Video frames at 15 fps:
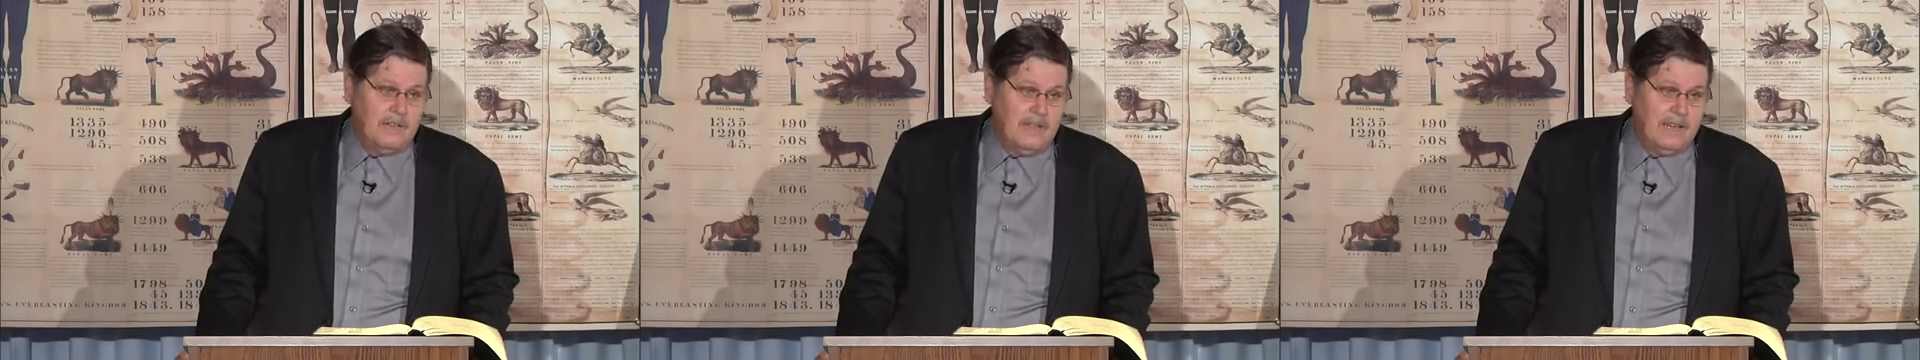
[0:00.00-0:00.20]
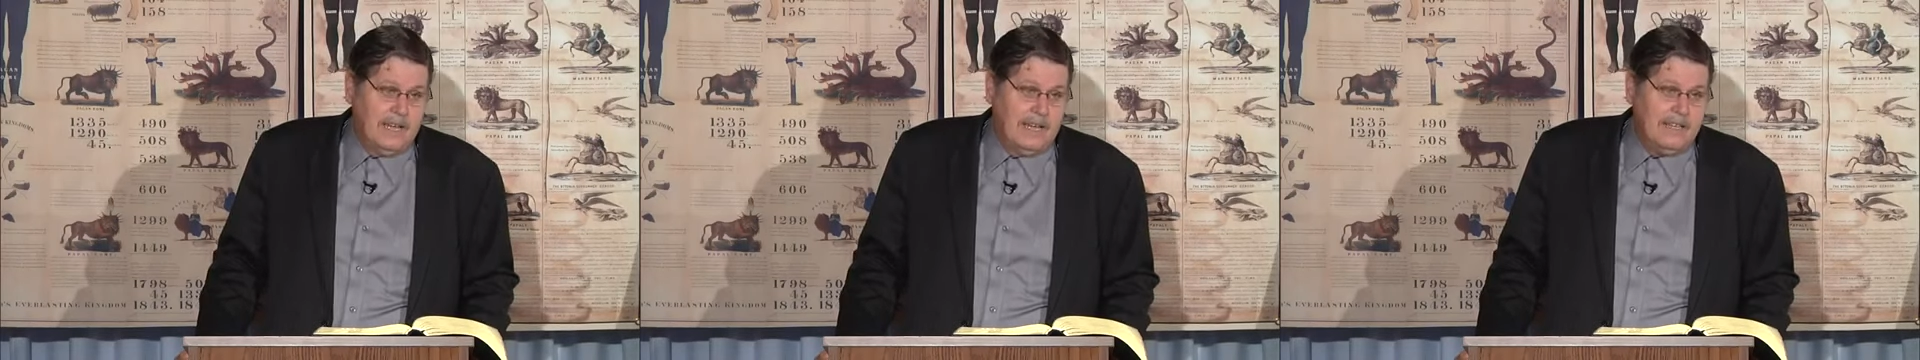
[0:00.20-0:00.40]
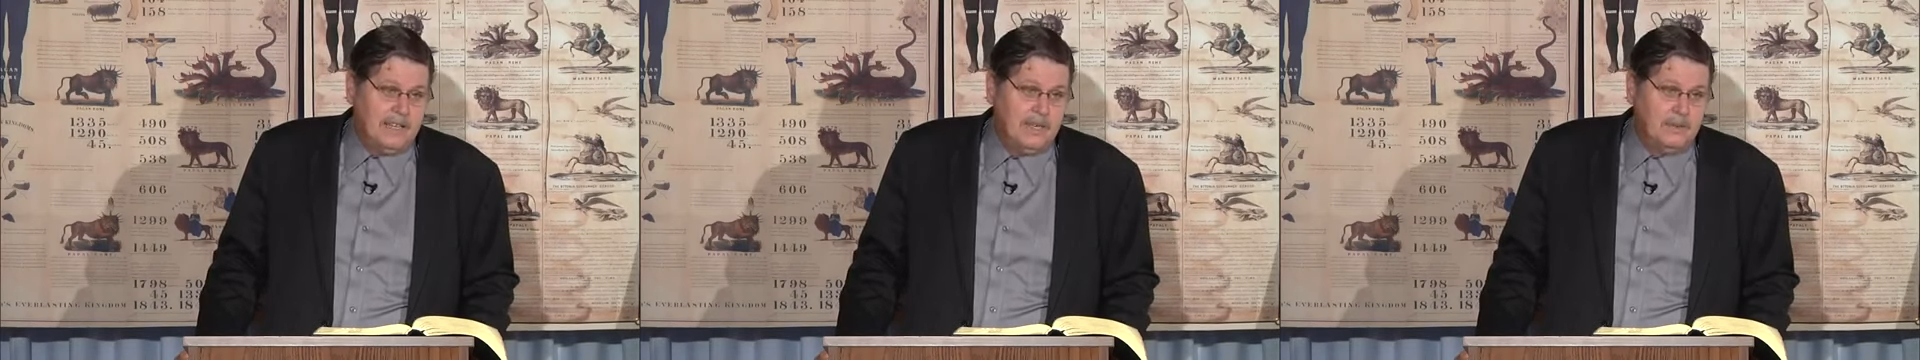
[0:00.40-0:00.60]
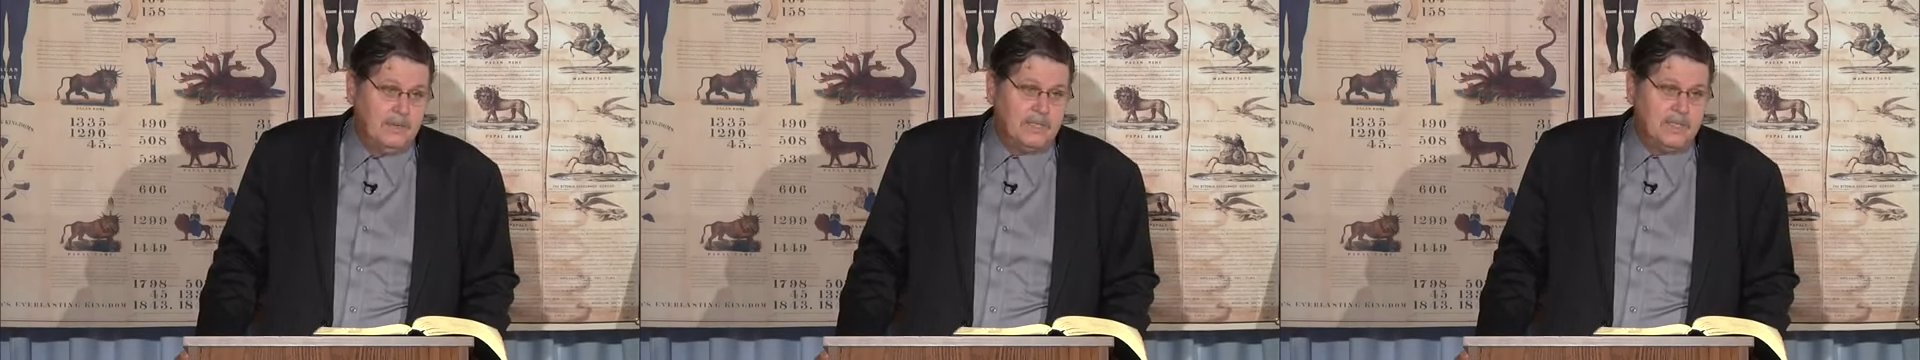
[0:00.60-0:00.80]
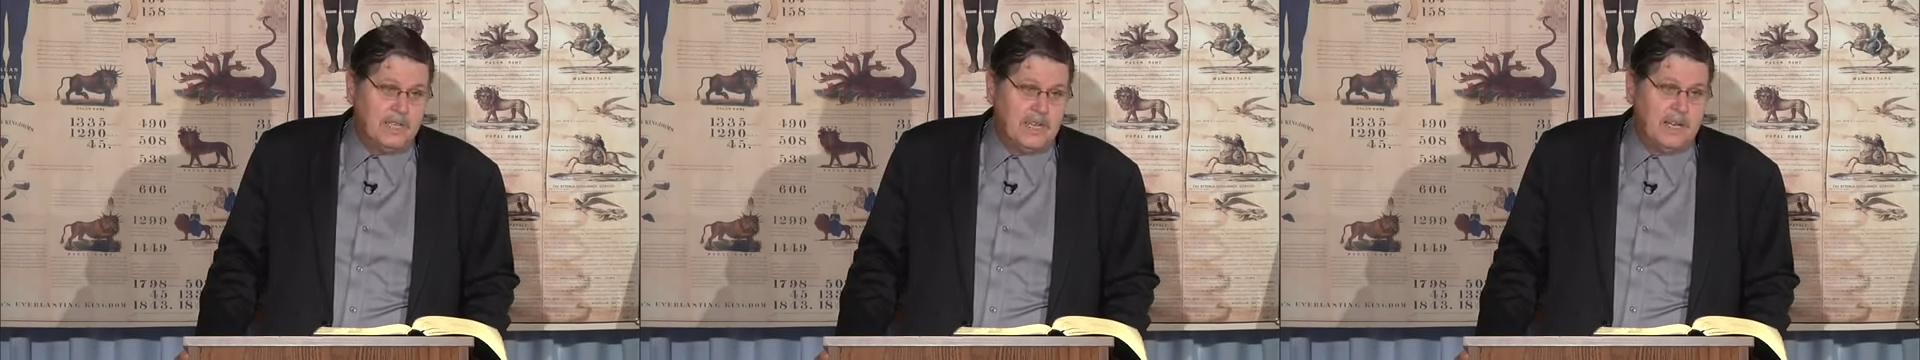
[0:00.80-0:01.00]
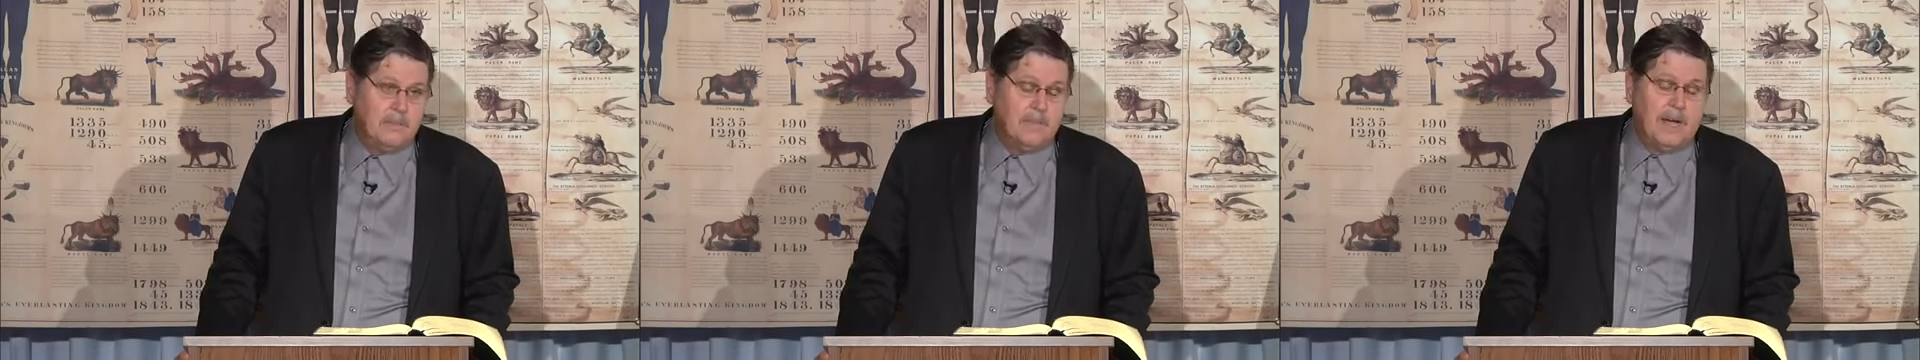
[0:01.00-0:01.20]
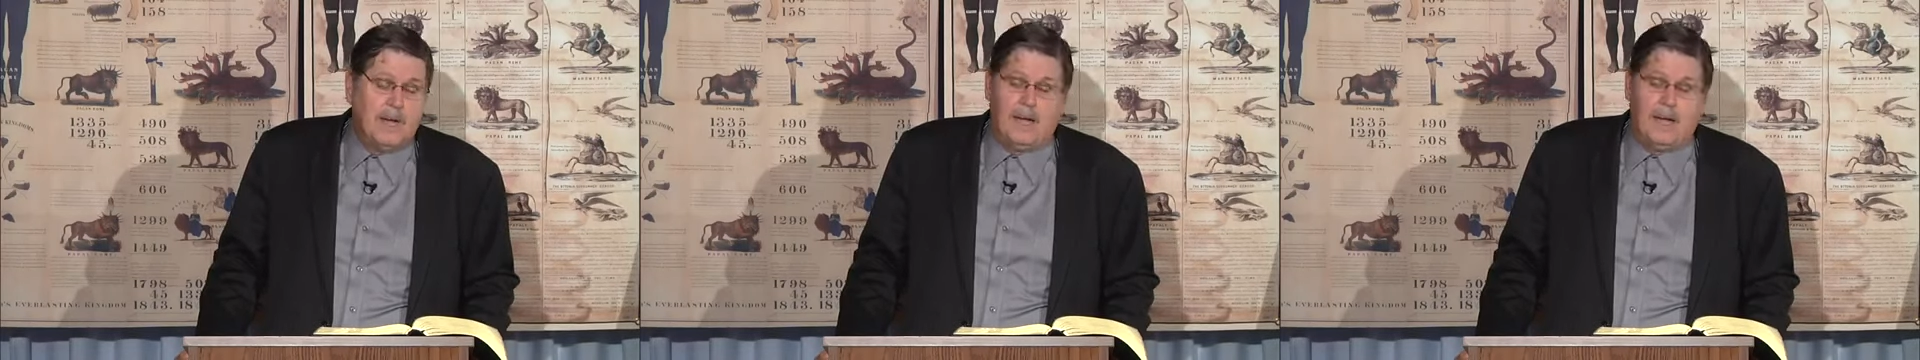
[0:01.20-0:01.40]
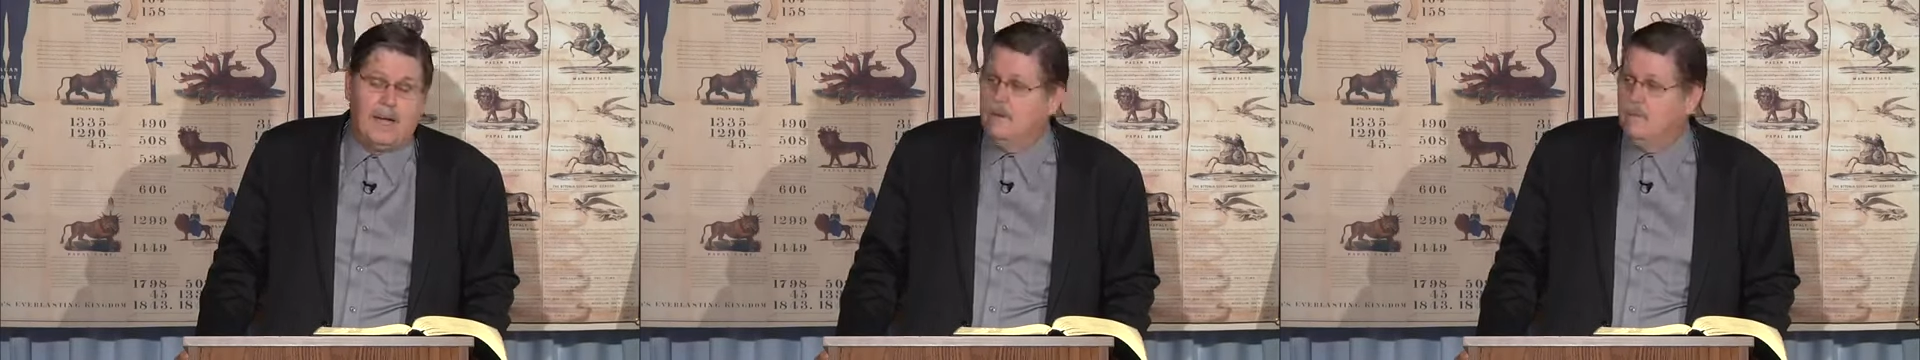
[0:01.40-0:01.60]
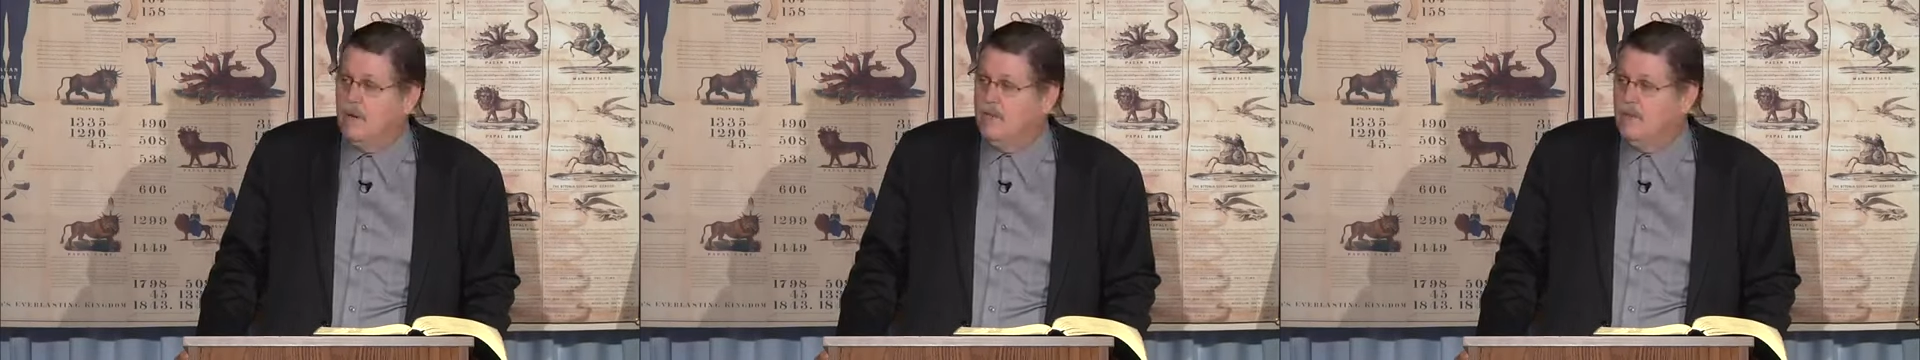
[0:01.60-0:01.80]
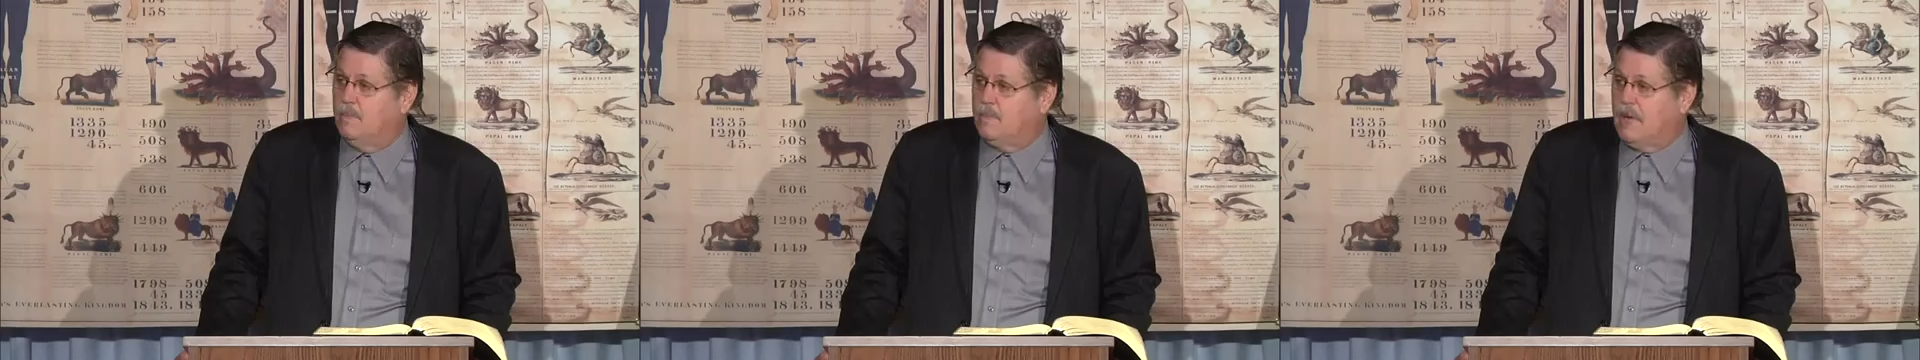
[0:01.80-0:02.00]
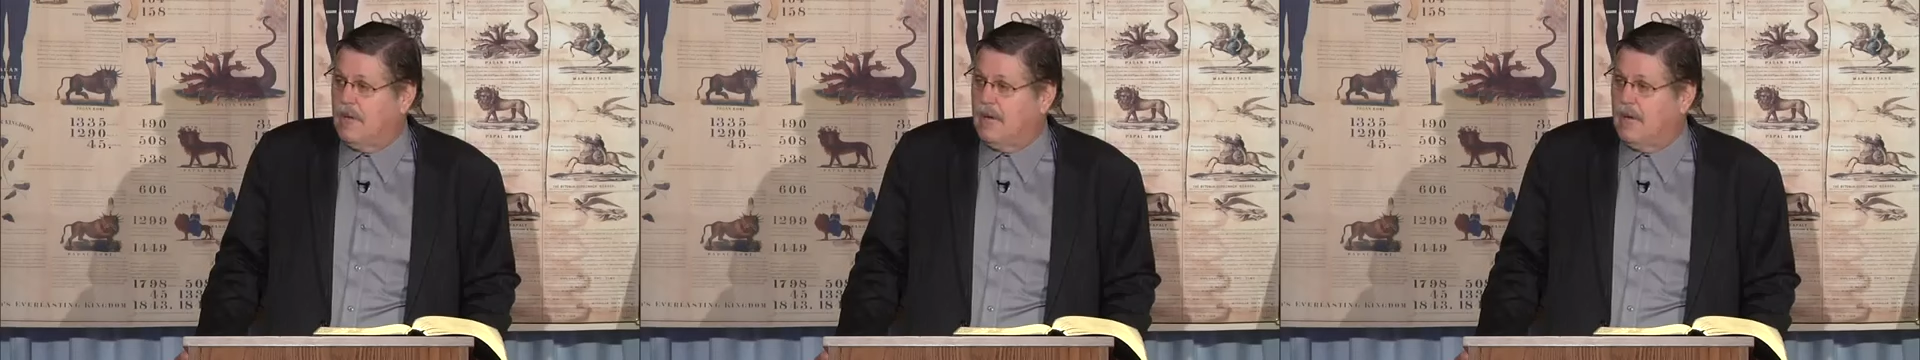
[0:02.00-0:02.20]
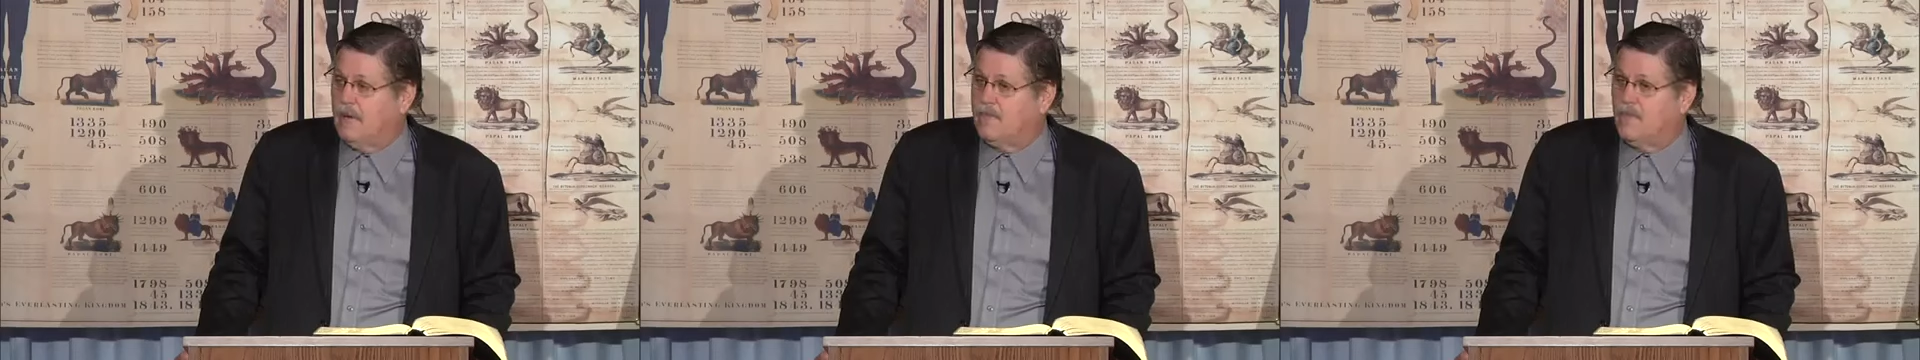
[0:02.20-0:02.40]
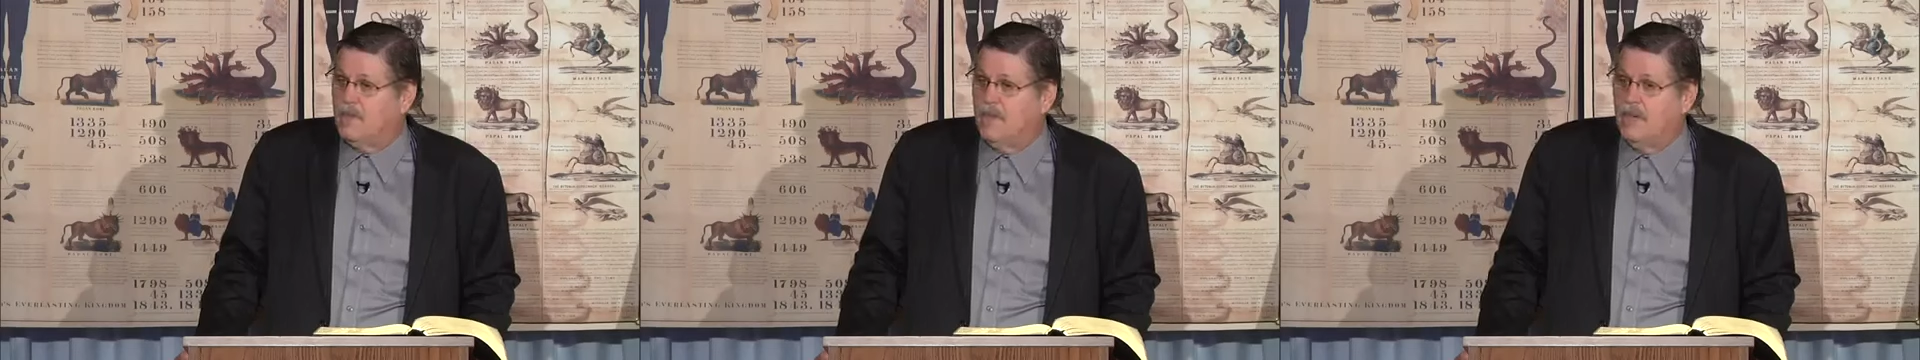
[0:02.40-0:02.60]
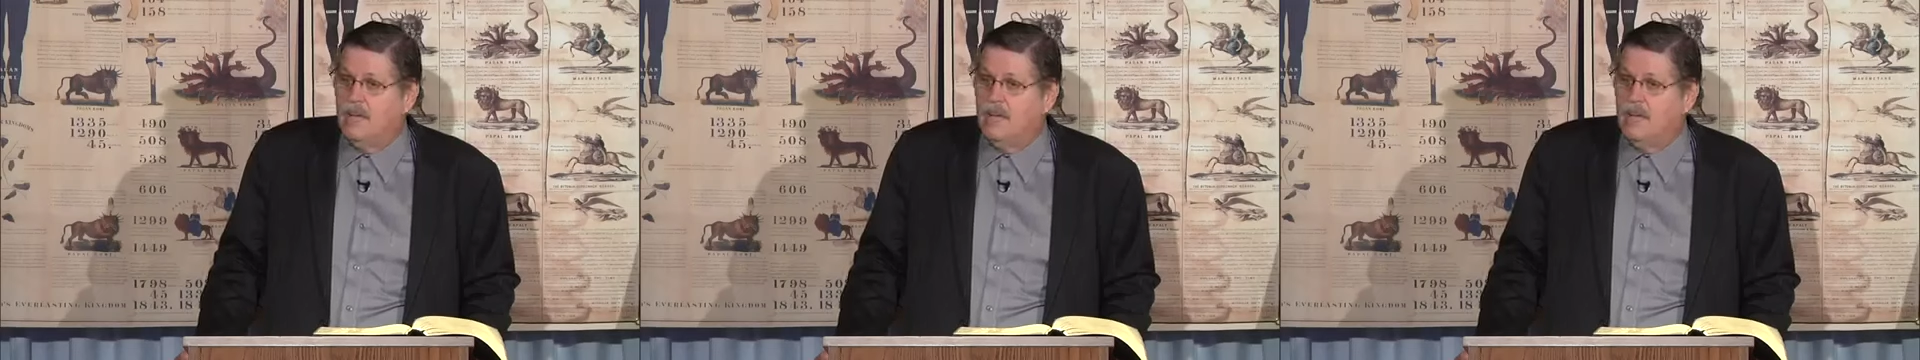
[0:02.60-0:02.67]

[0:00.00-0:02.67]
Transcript: the light that was set up behind them on the path,